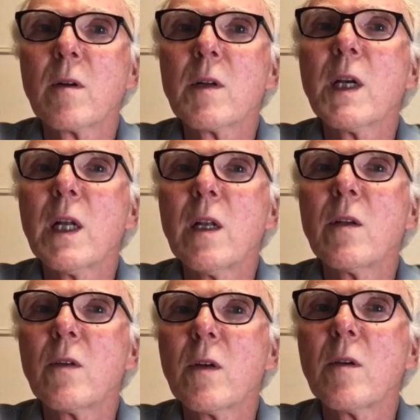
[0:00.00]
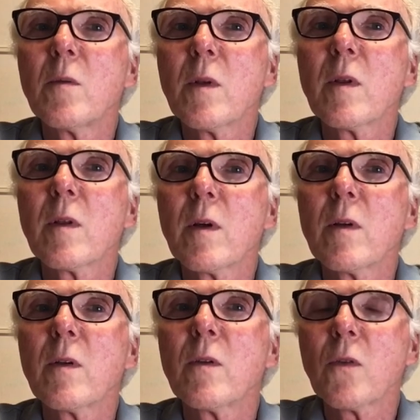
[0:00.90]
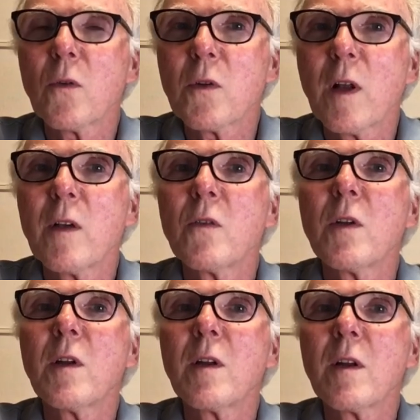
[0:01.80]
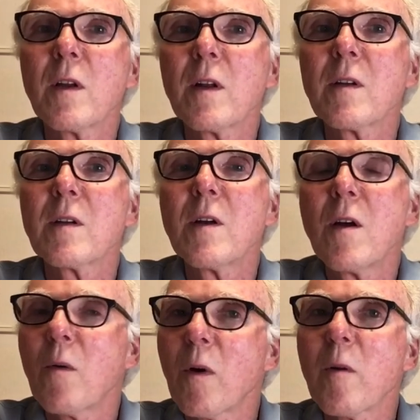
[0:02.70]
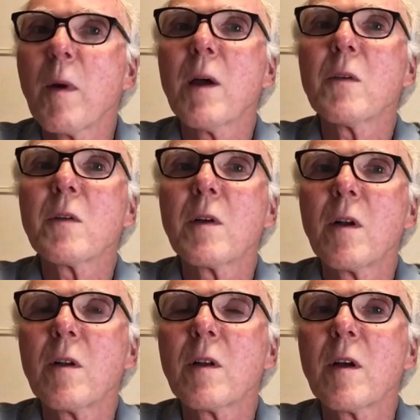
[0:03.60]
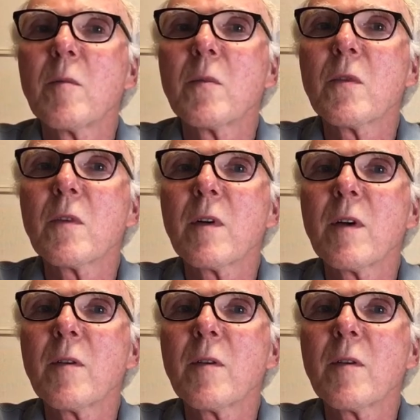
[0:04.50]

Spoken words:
take it easy with socializing and wear a mask at all times.